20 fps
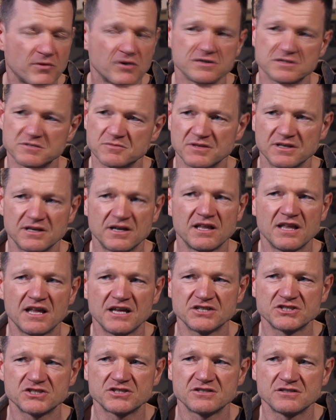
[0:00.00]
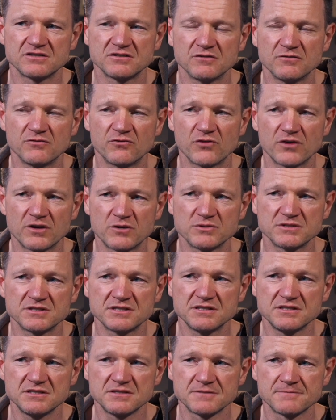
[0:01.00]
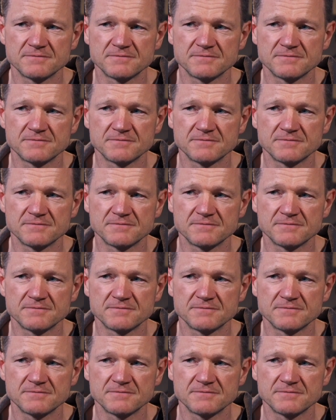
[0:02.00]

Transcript: possibly a clash of frequencies.